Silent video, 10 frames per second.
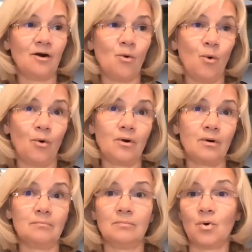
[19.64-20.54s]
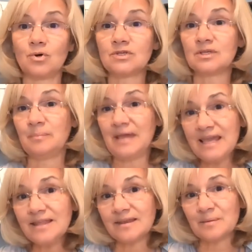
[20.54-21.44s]
or More To
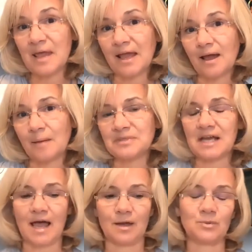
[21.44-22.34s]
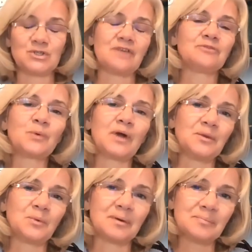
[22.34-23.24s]
Me Than Makeup Tag, whichever way
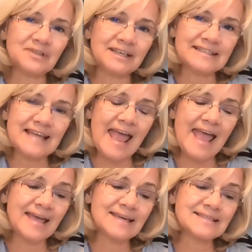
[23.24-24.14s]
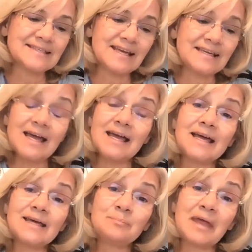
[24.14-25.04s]
you want to put it. And uh, yeah,
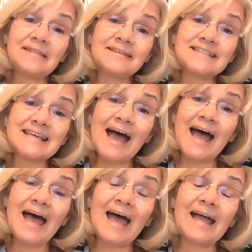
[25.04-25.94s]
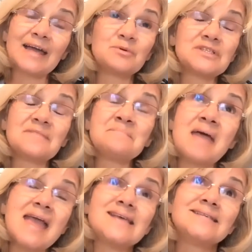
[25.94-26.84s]
I had made the tag. It was
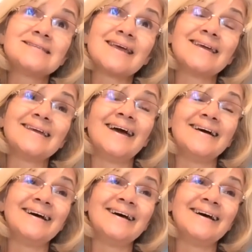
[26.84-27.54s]
amazing